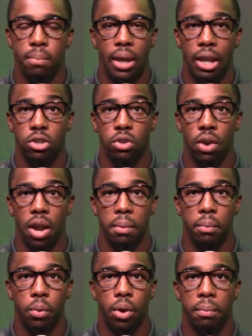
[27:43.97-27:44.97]

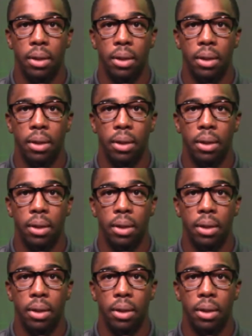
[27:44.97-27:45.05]
Instagram. We're